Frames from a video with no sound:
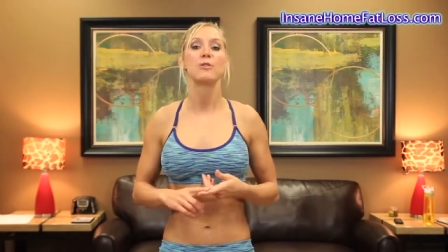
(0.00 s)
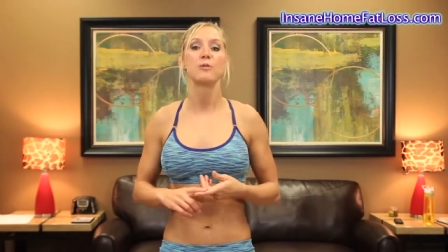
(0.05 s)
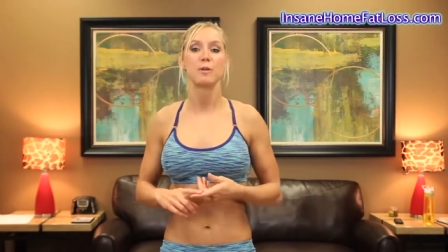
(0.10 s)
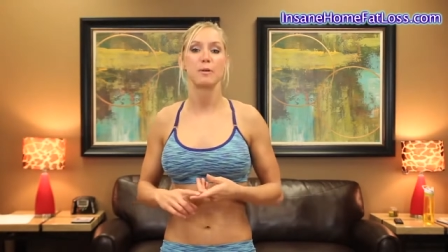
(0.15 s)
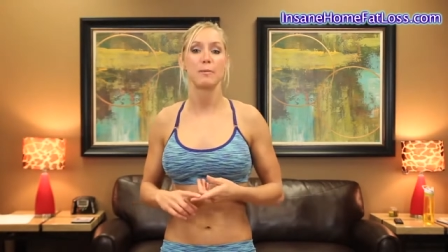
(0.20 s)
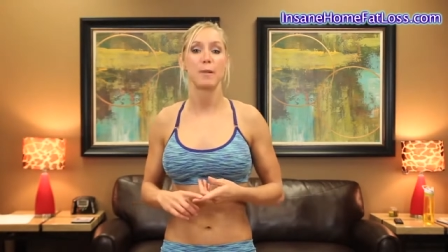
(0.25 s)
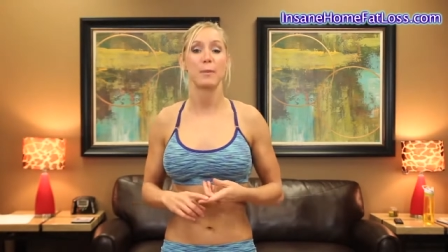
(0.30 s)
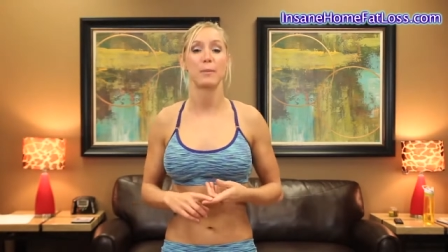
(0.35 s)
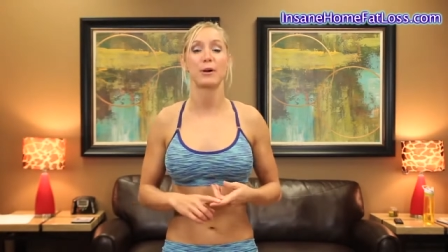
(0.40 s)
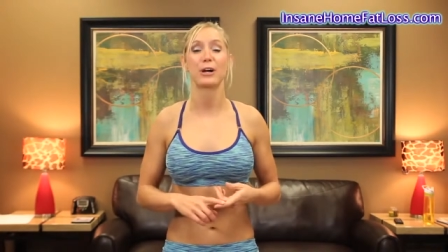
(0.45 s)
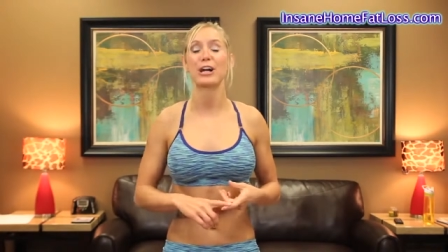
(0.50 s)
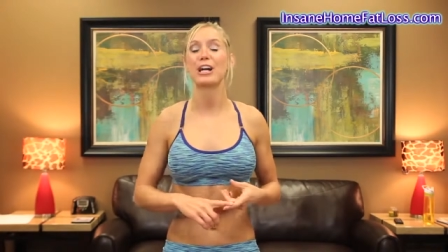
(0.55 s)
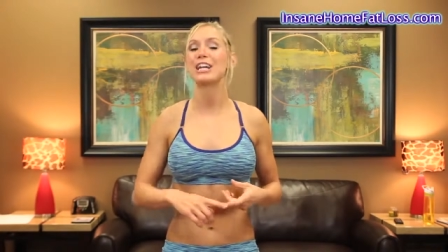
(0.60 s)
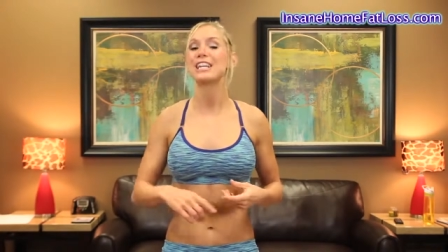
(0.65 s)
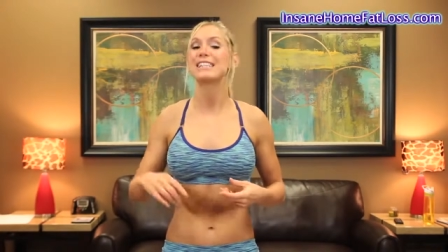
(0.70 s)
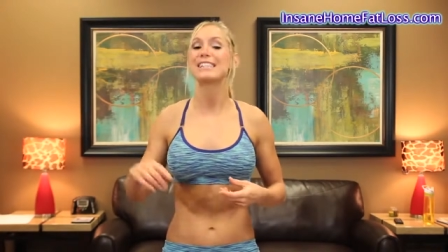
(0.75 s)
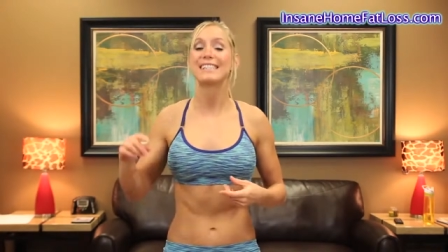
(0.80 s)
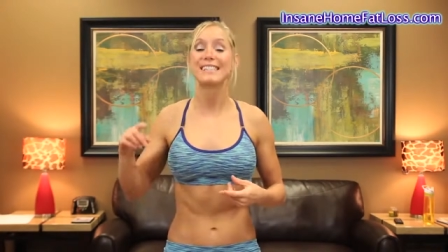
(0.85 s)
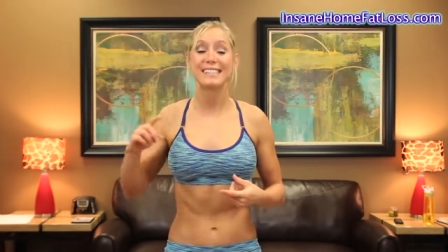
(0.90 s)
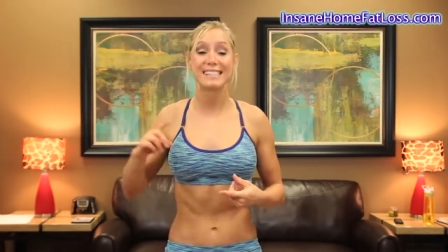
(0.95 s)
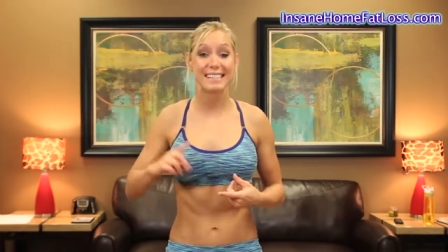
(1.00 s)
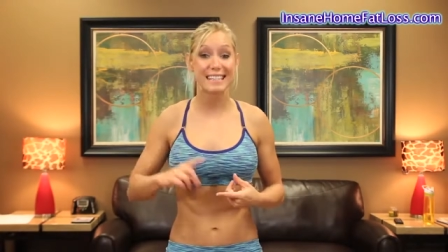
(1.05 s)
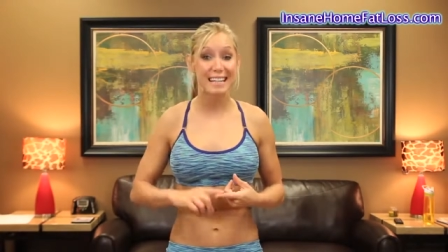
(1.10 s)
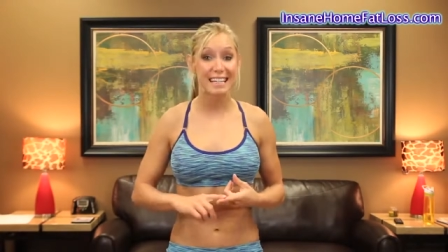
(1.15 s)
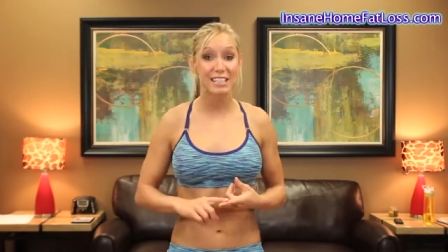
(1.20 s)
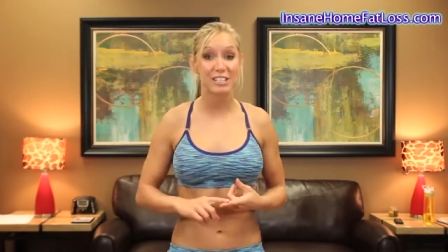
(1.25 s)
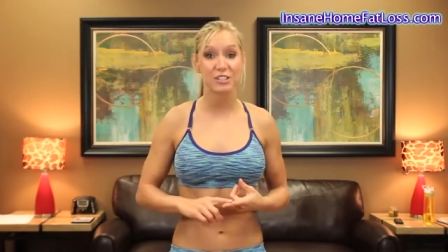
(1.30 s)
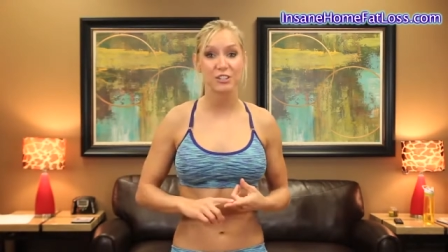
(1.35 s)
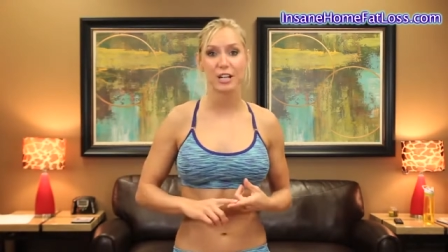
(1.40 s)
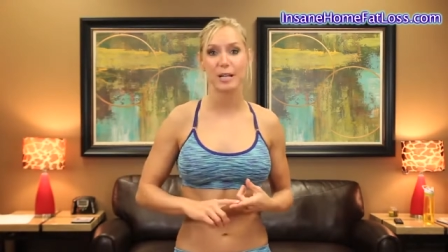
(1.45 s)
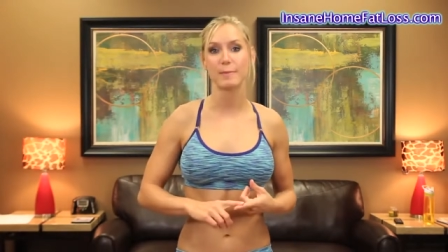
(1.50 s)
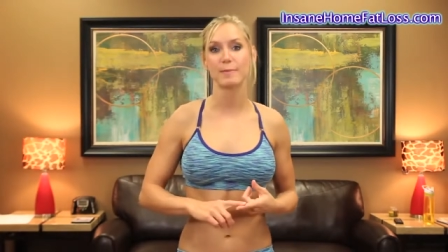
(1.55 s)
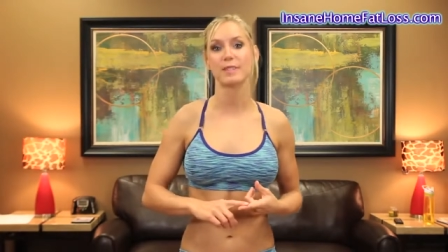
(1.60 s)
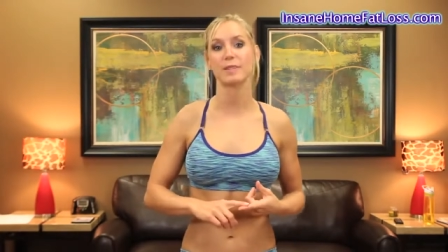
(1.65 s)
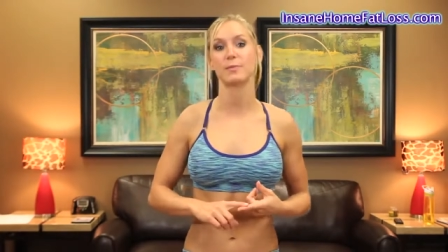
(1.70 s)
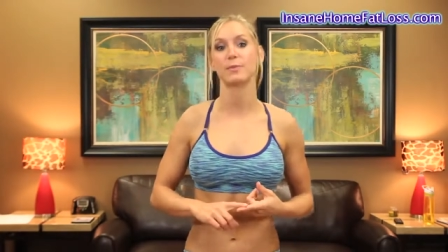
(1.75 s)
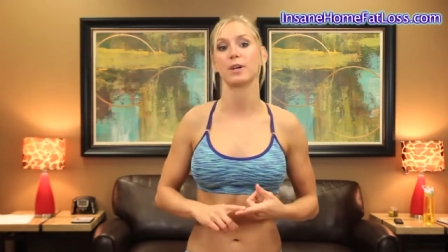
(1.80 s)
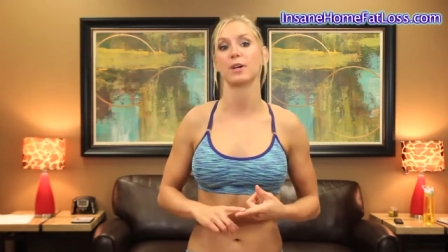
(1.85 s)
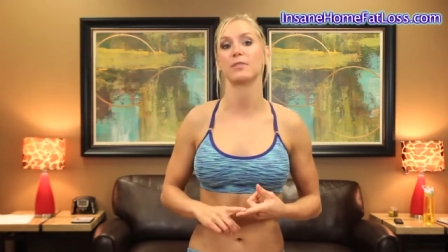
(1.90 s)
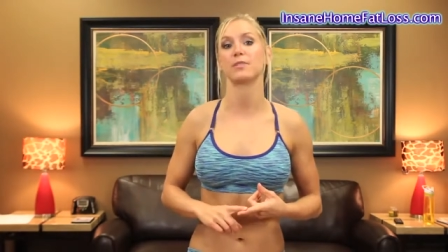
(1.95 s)
Remember, six grams
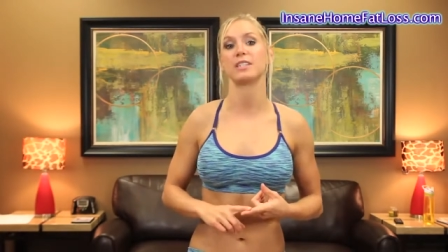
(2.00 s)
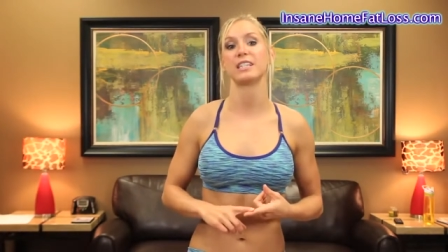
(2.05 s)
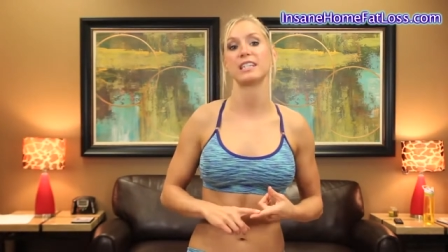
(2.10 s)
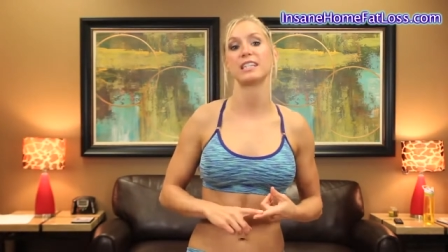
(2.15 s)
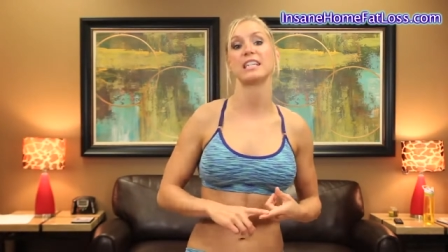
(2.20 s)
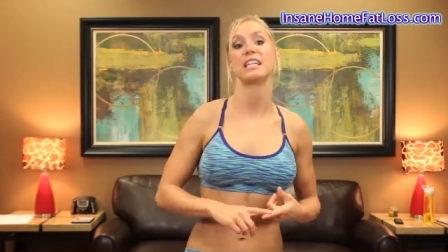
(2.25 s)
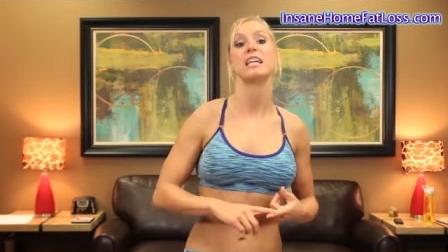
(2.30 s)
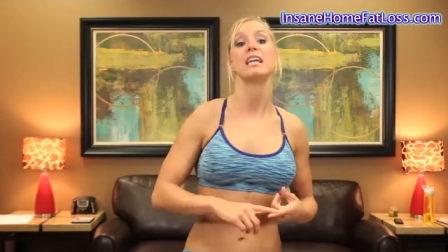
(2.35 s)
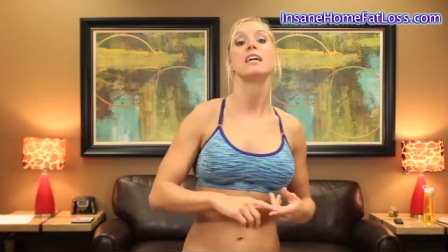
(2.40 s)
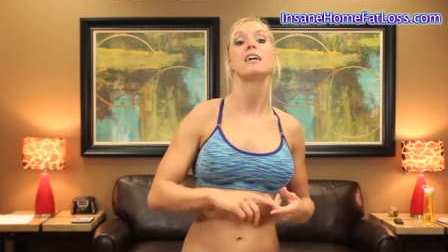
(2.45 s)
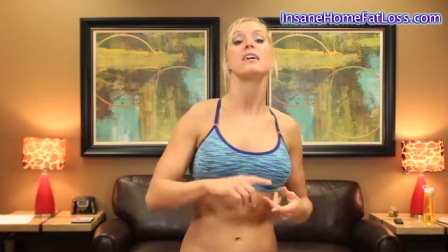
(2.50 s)
of protein,